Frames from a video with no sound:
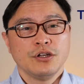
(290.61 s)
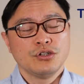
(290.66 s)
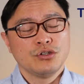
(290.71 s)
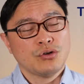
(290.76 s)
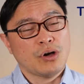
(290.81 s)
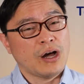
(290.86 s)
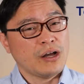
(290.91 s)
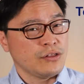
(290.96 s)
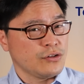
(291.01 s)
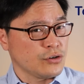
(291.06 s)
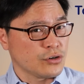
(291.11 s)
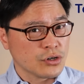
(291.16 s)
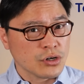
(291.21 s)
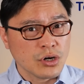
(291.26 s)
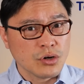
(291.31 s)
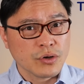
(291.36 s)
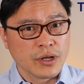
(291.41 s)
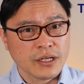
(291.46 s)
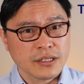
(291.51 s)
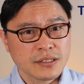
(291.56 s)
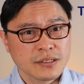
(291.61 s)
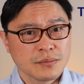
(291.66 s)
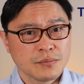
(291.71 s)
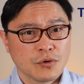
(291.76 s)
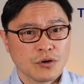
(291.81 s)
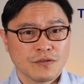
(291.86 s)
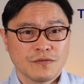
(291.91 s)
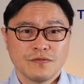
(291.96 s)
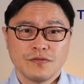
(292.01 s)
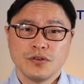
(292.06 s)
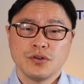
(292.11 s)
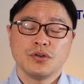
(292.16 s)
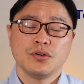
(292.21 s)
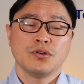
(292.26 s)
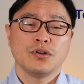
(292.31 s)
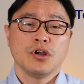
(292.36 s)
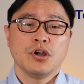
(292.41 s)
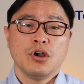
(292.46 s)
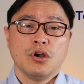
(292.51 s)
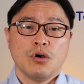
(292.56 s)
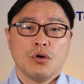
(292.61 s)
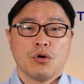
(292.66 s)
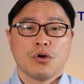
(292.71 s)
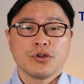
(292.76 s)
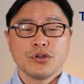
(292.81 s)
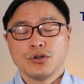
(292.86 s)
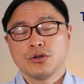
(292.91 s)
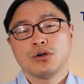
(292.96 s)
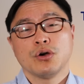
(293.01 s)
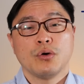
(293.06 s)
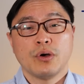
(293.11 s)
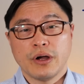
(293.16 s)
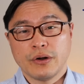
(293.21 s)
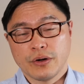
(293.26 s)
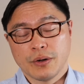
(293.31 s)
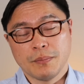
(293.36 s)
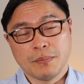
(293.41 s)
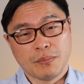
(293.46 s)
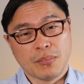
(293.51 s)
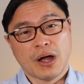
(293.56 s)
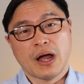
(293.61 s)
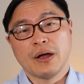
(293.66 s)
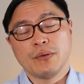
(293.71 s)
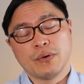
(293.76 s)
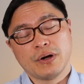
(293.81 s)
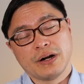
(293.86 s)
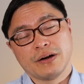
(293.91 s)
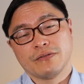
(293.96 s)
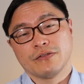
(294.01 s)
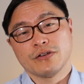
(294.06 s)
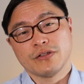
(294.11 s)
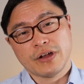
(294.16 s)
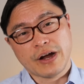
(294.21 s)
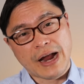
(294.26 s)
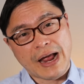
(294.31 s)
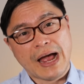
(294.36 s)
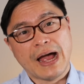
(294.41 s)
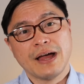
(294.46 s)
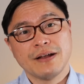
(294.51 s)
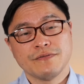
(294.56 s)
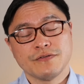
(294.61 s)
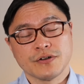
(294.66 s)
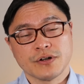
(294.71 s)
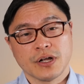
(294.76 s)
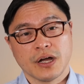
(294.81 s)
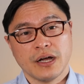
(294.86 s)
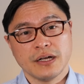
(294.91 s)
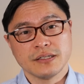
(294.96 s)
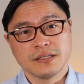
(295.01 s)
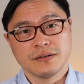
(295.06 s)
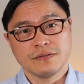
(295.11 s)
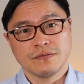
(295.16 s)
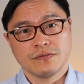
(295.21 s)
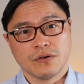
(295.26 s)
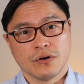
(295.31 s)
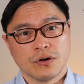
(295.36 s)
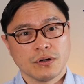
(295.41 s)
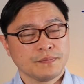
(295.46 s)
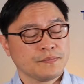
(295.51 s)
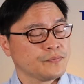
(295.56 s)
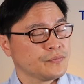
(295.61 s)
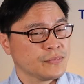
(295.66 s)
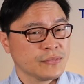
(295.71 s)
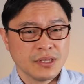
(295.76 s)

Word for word: you either go get some more food or you go out and buy whatever they're advertising for.